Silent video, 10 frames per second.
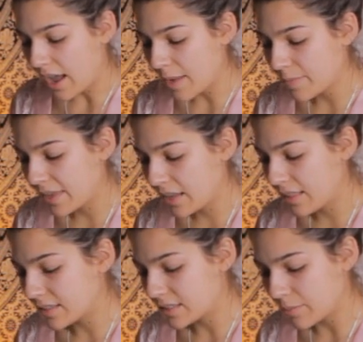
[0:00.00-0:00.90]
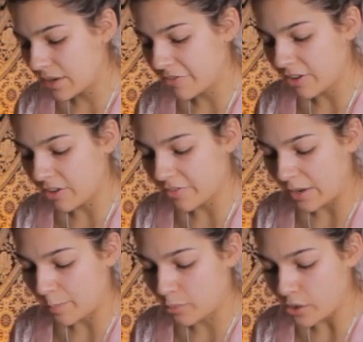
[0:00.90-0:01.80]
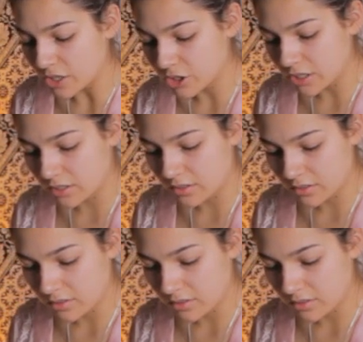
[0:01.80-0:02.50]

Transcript: I'm getting that somebody felt very pressured